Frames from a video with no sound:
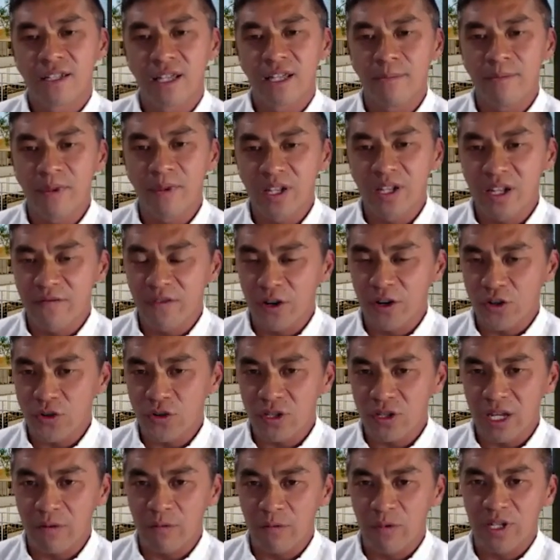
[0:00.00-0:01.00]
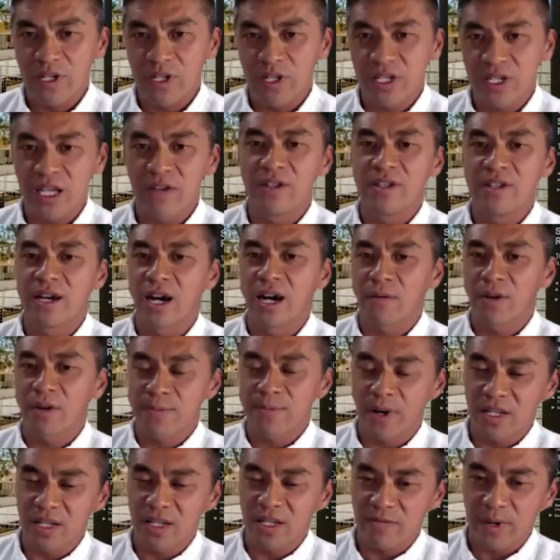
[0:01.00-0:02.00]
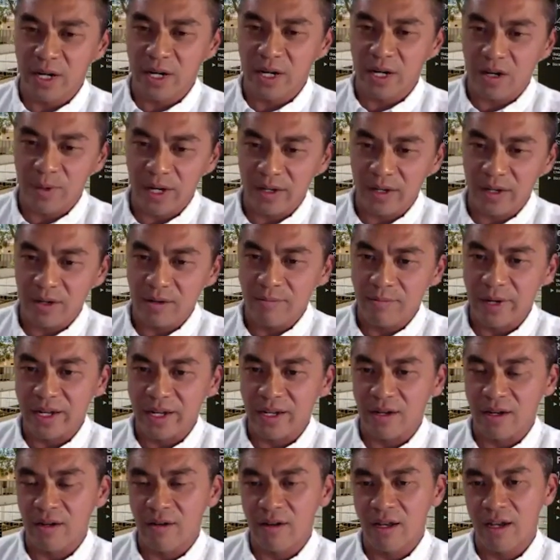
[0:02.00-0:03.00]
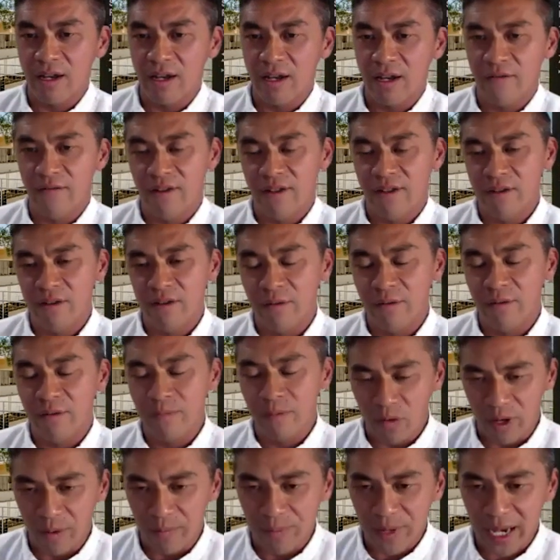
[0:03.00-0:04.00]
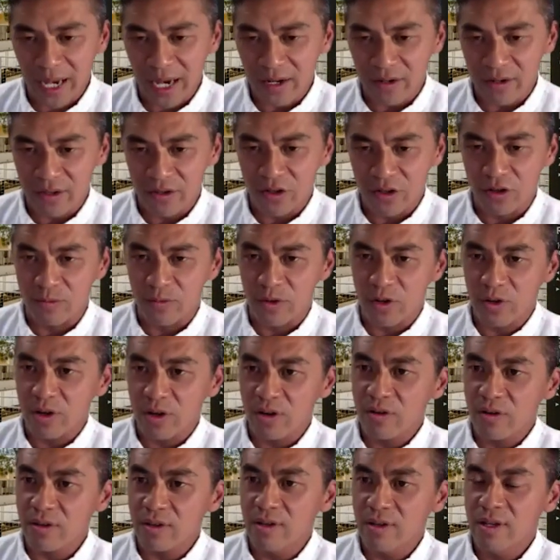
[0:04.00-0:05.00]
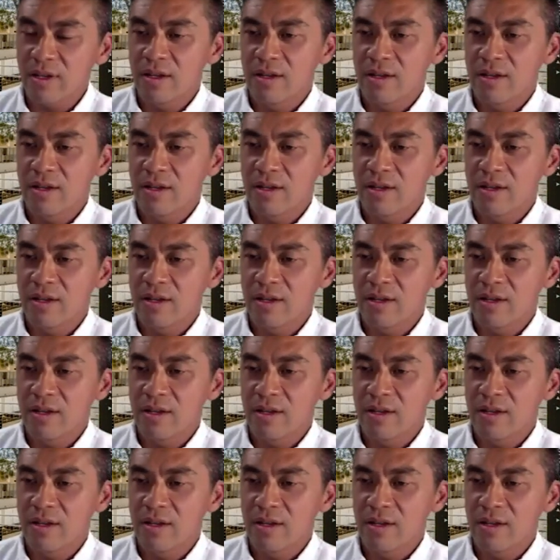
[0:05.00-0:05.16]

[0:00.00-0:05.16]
some individuals that receive a non-responsive microbiota may not have no impact on the tumor growth.